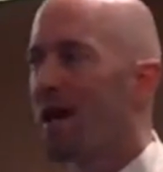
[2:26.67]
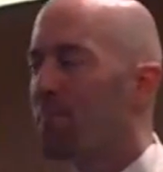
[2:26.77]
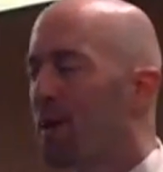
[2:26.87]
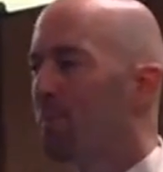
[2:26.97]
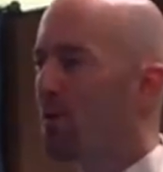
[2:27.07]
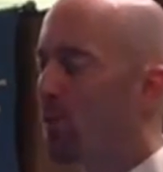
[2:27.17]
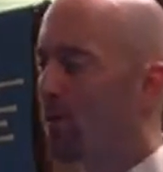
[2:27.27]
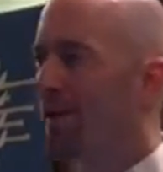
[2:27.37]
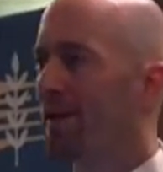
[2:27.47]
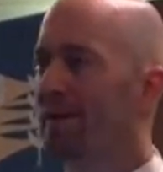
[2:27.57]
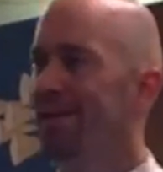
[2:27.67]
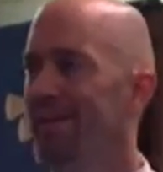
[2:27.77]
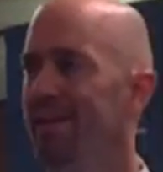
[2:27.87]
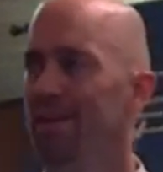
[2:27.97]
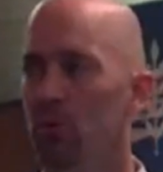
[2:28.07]
God might be working
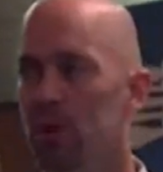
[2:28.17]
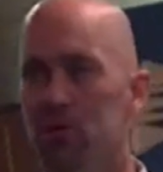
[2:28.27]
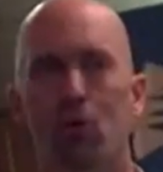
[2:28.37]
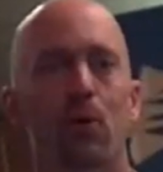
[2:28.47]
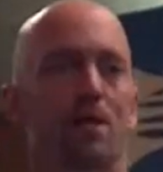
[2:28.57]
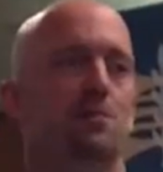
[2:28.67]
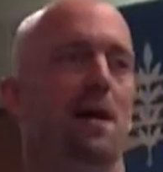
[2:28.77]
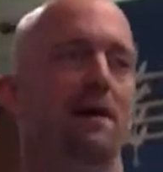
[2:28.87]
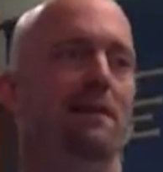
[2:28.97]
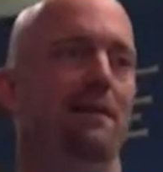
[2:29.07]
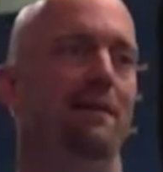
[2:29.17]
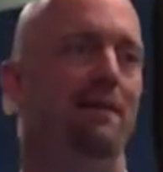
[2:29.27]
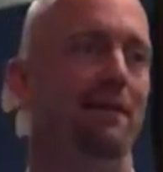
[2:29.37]
in a way you don't expect?